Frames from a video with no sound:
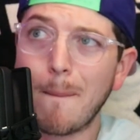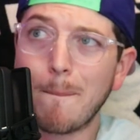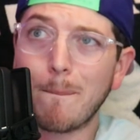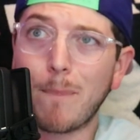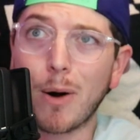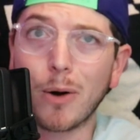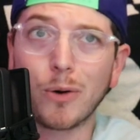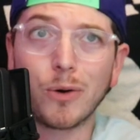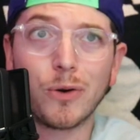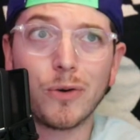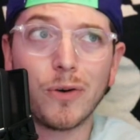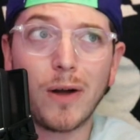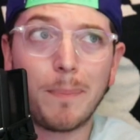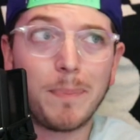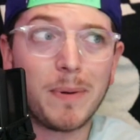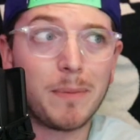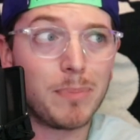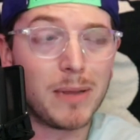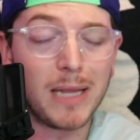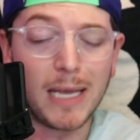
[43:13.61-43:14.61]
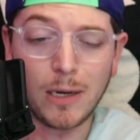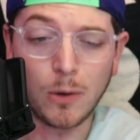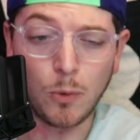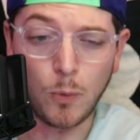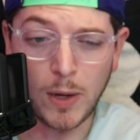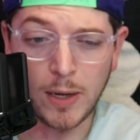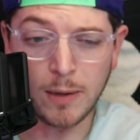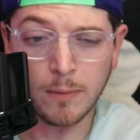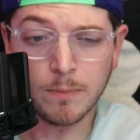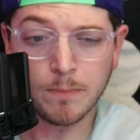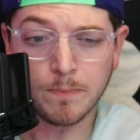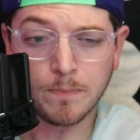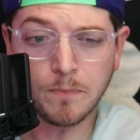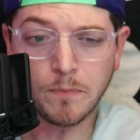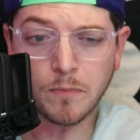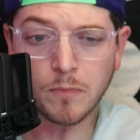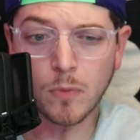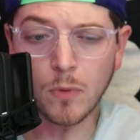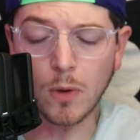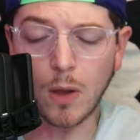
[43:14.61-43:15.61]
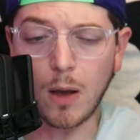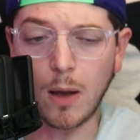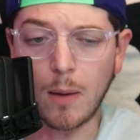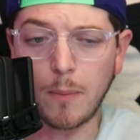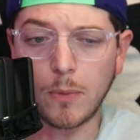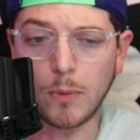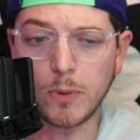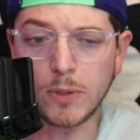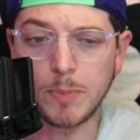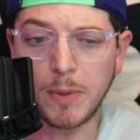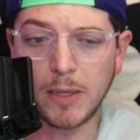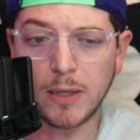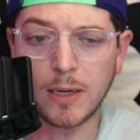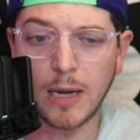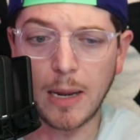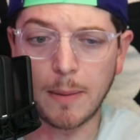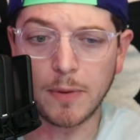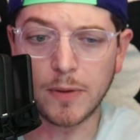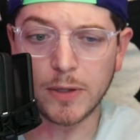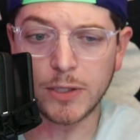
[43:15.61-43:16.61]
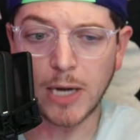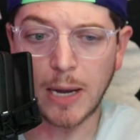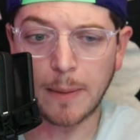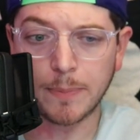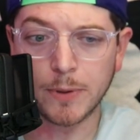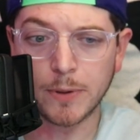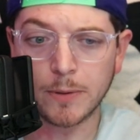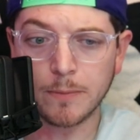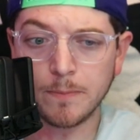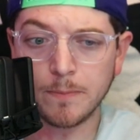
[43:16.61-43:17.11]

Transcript: Partner Up and Play to Win. Would be the name of the chapter.